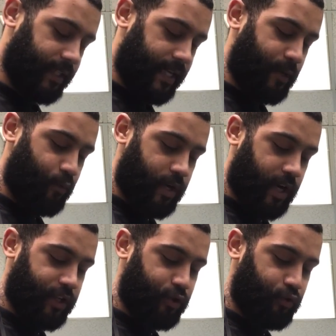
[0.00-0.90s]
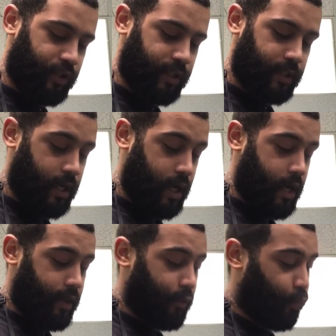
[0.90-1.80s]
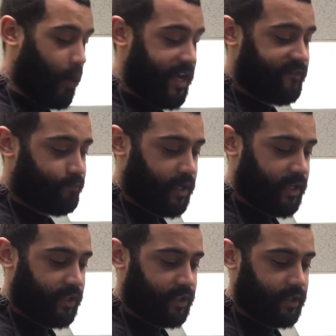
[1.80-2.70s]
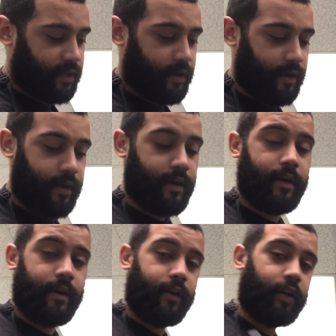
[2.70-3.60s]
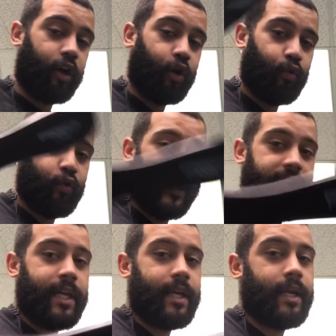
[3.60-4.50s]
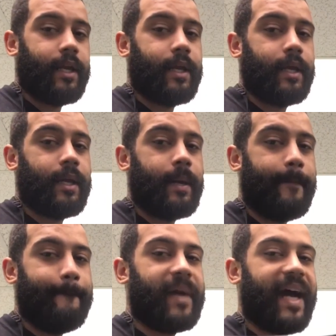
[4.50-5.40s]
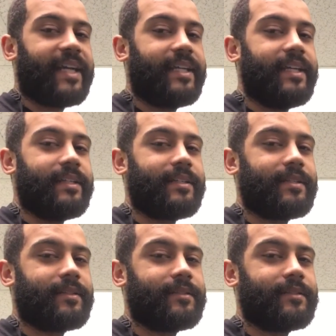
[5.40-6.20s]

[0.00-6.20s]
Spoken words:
today we are using the wave brush called Red by Kiss.